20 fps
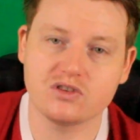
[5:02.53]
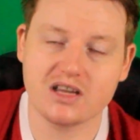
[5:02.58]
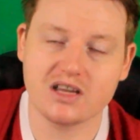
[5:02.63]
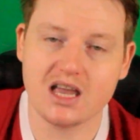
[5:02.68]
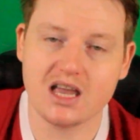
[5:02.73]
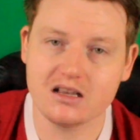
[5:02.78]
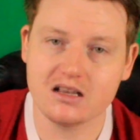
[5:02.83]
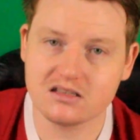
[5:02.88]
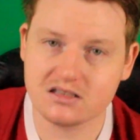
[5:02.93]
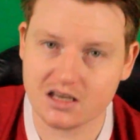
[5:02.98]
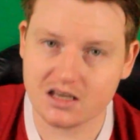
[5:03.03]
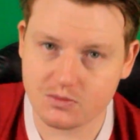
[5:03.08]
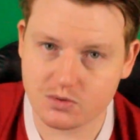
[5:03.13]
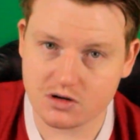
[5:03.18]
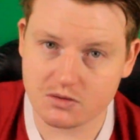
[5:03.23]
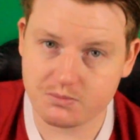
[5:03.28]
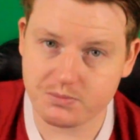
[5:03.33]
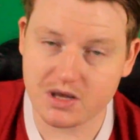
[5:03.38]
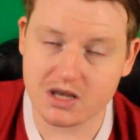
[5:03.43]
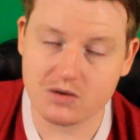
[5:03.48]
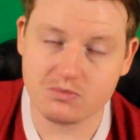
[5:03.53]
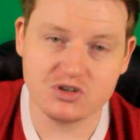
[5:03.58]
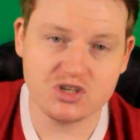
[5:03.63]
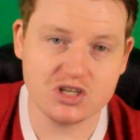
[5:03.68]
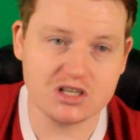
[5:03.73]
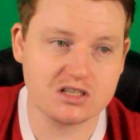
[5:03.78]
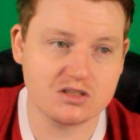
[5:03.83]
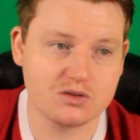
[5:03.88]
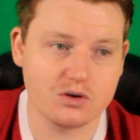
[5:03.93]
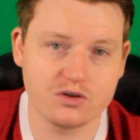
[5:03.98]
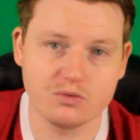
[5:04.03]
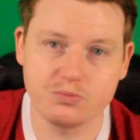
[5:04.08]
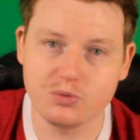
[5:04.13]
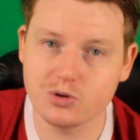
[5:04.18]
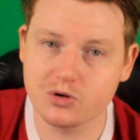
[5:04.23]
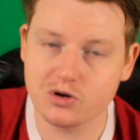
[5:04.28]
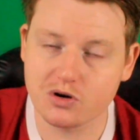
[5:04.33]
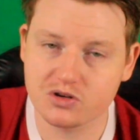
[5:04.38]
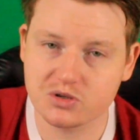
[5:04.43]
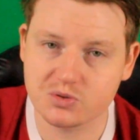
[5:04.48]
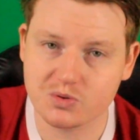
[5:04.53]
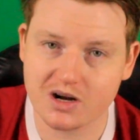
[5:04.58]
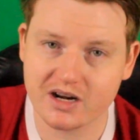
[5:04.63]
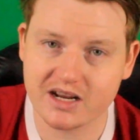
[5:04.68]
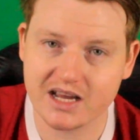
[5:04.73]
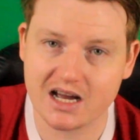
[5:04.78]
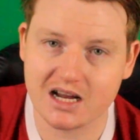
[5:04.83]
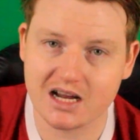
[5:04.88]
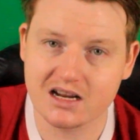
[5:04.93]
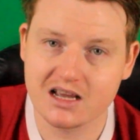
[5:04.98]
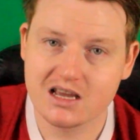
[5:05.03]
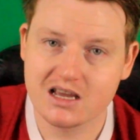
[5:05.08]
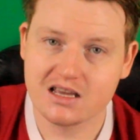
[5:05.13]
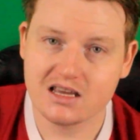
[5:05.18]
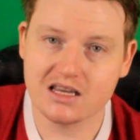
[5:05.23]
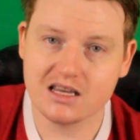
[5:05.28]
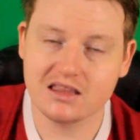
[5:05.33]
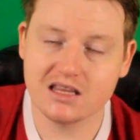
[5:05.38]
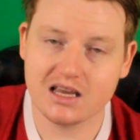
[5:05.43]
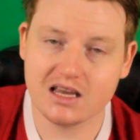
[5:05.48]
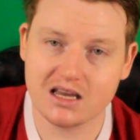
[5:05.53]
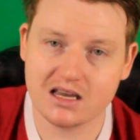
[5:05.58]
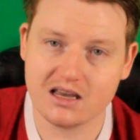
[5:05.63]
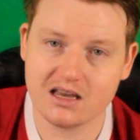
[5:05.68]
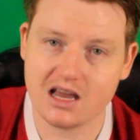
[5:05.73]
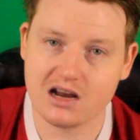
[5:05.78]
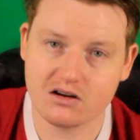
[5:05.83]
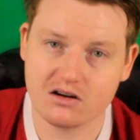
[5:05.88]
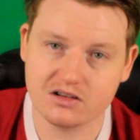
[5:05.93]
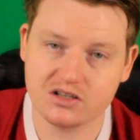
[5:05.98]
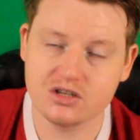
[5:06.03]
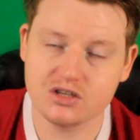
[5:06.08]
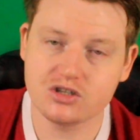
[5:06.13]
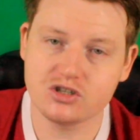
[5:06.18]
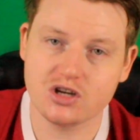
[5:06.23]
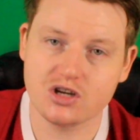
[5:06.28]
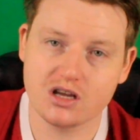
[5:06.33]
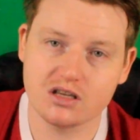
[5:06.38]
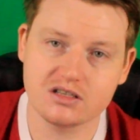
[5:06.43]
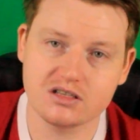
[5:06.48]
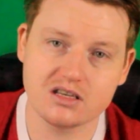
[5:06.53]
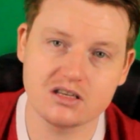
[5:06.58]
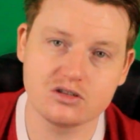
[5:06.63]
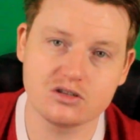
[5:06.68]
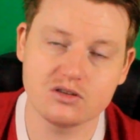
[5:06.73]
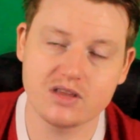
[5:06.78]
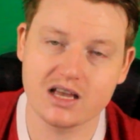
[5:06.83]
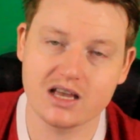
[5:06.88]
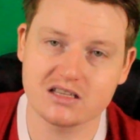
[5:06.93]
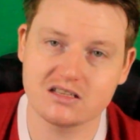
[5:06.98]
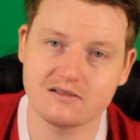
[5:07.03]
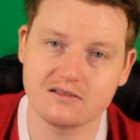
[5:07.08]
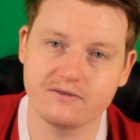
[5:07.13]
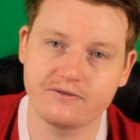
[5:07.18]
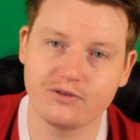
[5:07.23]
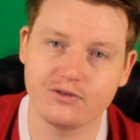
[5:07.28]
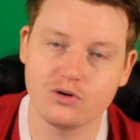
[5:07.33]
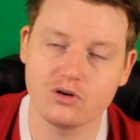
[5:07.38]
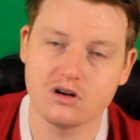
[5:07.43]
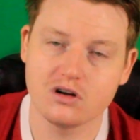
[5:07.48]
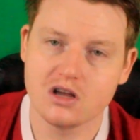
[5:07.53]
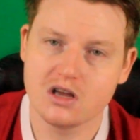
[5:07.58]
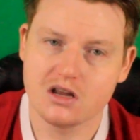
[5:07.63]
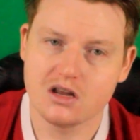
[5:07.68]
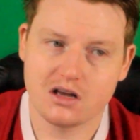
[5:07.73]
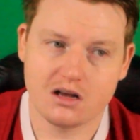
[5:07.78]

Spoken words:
Like, sick would it be? We just saw the Bulldogs run out in their heritage jersey 2004.